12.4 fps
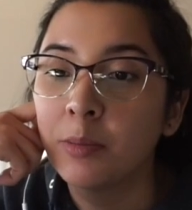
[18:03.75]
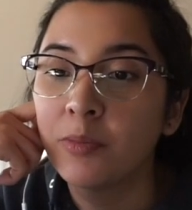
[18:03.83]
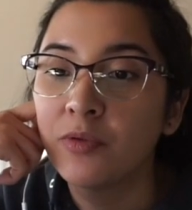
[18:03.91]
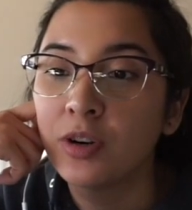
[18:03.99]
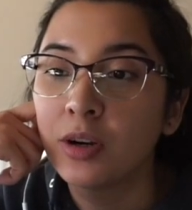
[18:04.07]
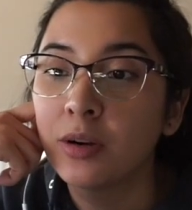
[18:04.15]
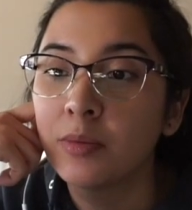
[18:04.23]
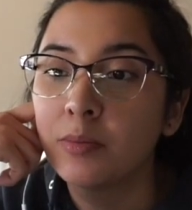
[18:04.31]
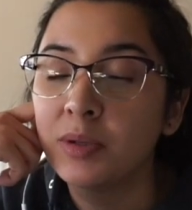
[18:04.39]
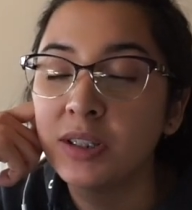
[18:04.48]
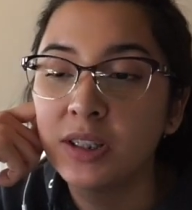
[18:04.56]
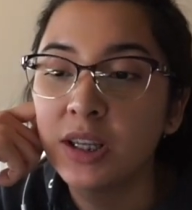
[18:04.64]
up for
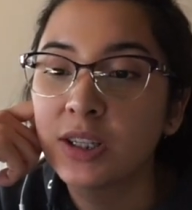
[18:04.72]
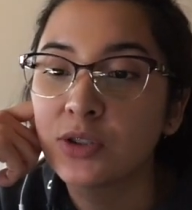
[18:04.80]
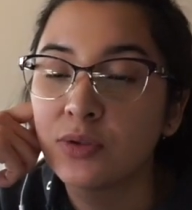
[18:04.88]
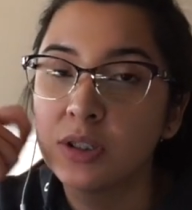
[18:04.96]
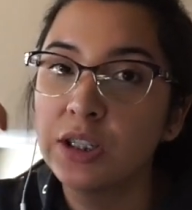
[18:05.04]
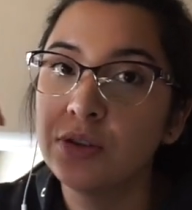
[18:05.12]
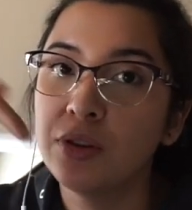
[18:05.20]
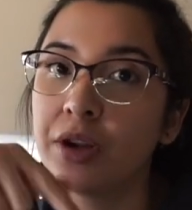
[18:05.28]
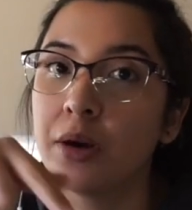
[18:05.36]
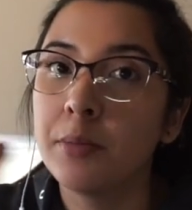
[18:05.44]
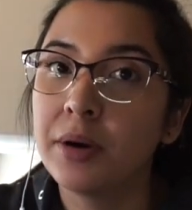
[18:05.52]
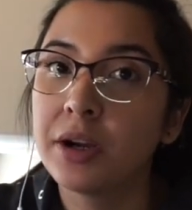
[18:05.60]
BTS, and they do
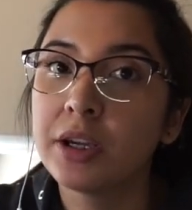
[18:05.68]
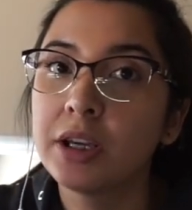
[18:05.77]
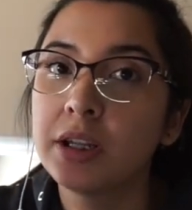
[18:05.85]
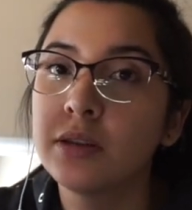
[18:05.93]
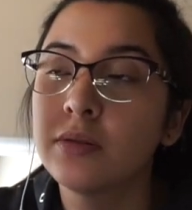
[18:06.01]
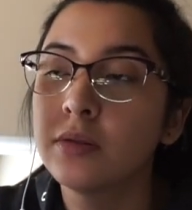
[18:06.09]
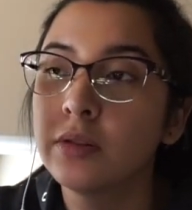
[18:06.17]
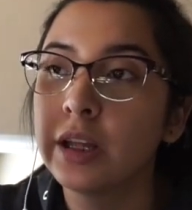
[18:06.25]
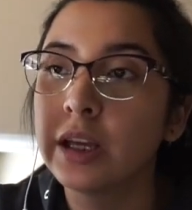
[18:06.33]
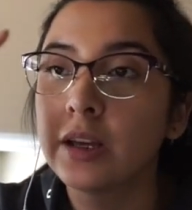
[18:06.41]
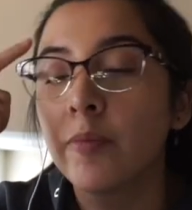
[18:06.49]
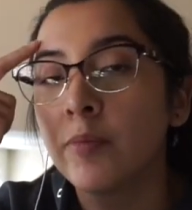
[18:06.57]
their American
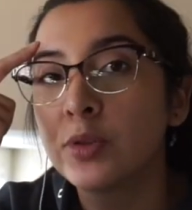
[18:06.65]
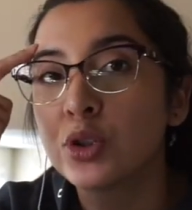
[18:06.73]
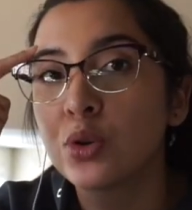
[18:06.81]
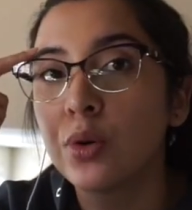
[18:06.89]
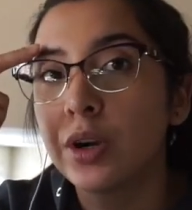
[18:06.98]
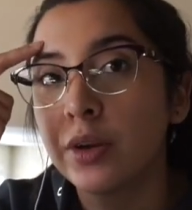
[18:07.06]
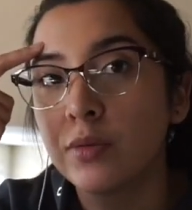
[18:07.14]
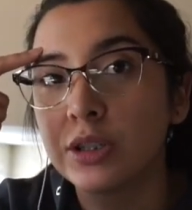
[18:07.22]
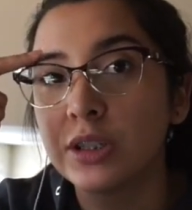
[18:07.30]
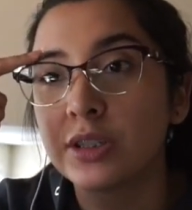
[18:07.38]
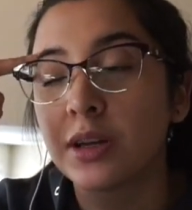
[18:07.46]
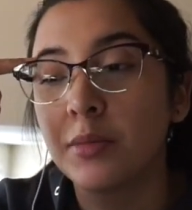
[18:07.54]
like tour,
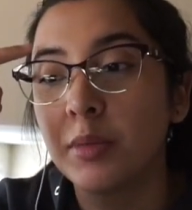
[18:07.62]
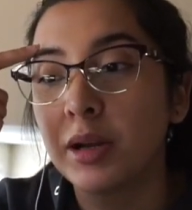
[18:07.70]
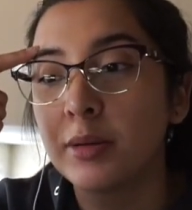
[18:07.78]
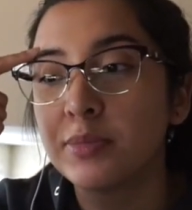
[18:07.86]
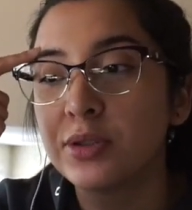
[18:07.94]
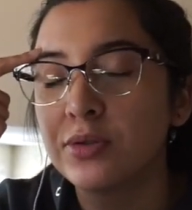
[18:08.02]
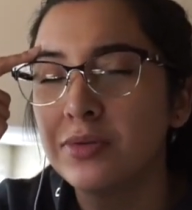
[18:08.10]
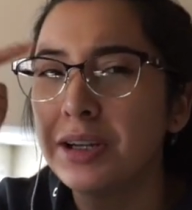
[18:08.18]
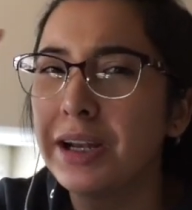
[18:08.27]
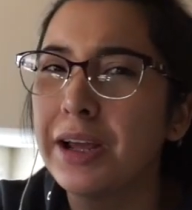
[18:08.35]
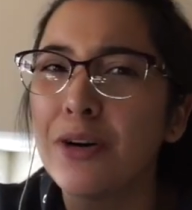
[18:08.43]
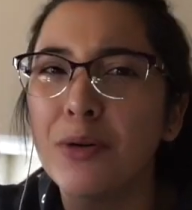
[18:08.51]
which is coming up soon,
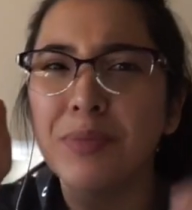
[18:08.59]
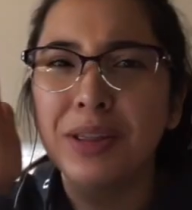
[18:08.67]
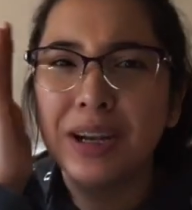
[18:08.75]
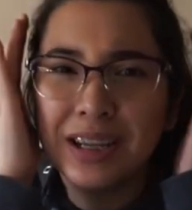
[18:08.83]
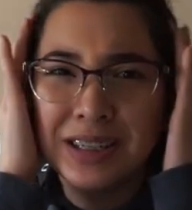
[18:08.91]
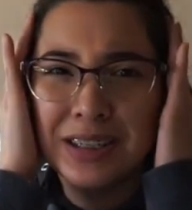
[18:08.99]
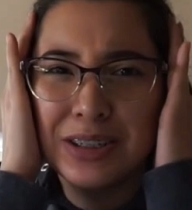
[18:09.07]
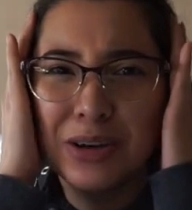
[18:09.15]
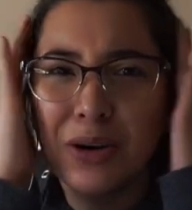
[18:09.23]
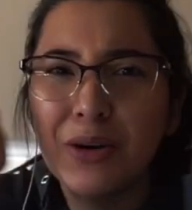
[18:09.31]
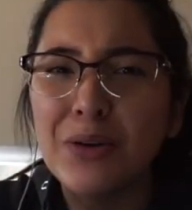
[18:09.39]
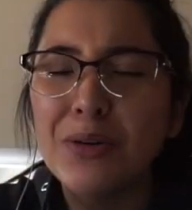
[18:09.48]
and I hope that I can
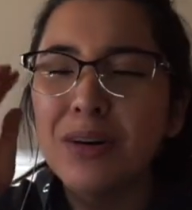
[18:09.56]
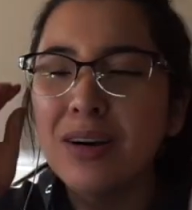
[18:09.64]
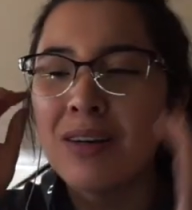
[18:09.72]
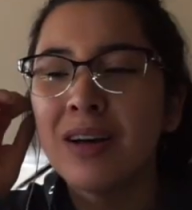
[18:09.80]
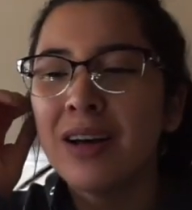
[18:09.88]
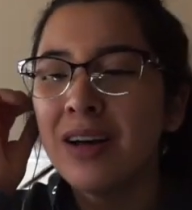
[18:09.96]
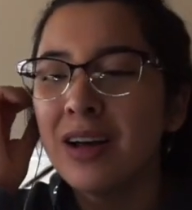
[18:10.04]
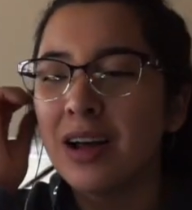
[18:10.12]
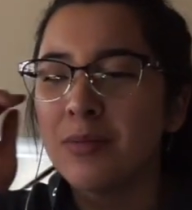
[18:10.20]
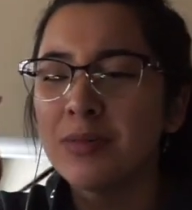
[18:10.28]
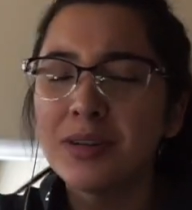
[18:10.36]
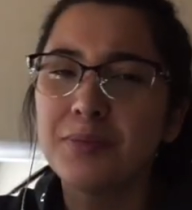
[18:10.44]
go.
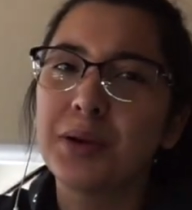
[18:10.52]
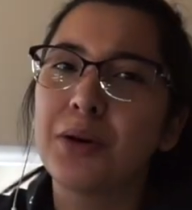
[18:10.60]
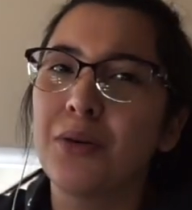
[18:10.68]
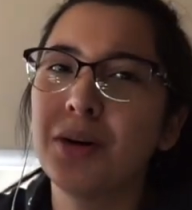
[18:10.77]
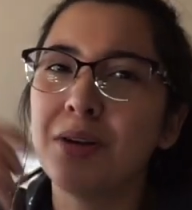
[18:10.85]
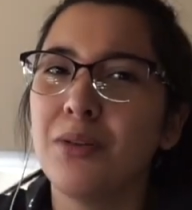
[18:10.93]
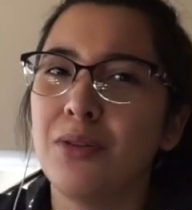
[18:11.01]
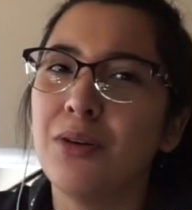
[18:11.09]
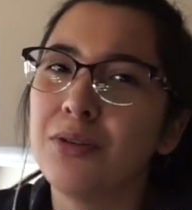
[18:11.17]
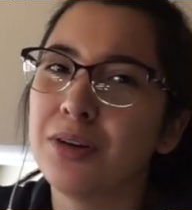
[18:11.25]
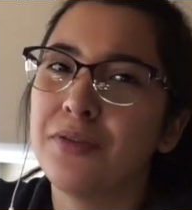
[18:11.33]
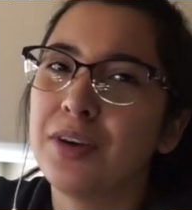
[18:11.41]
I'm gonna be going
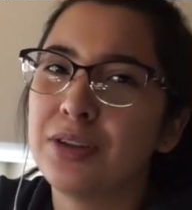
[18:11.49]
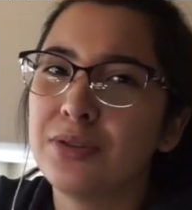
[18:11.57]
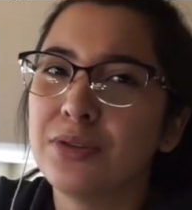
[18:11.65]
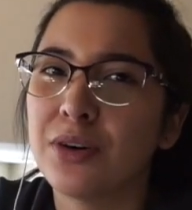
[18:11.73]
alone if I do